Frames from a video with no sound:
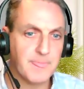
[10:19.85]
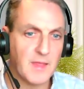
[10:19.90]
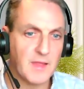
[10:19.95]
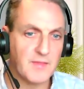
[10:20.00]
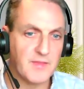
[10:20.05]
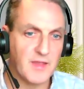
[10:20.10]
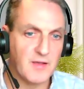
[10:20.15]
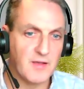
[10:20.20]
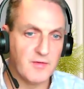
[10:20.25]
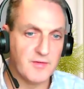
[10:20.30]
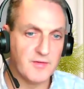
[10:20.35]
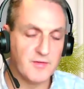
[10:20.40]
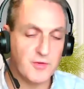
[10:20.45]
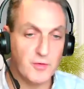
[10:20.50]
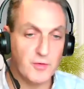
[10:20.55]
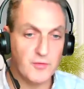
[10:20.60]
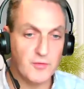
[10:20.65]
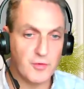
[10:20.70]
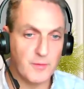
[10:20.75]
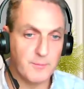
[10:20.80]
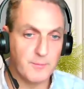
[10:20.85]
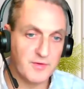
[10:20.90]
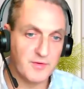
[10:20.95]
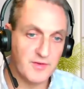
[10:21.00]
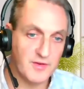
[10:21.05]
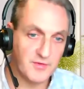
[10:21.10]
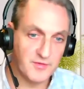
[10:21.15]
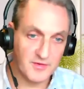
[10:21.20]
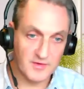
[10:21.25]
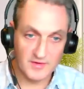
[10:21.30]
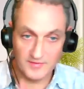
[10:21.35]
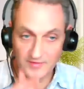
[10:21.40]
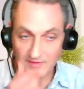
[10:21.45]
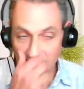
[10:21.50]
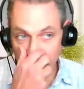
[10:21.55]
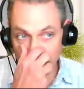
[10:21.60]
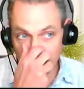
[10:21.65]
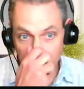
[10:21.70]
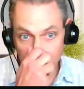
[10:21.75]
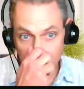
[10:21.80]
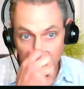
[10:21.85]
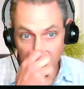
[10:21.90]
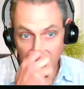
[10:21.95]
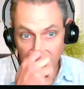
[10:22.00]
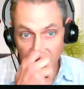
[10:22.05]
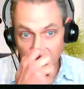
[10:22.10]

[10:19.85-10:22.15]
There is huge competition in the industry.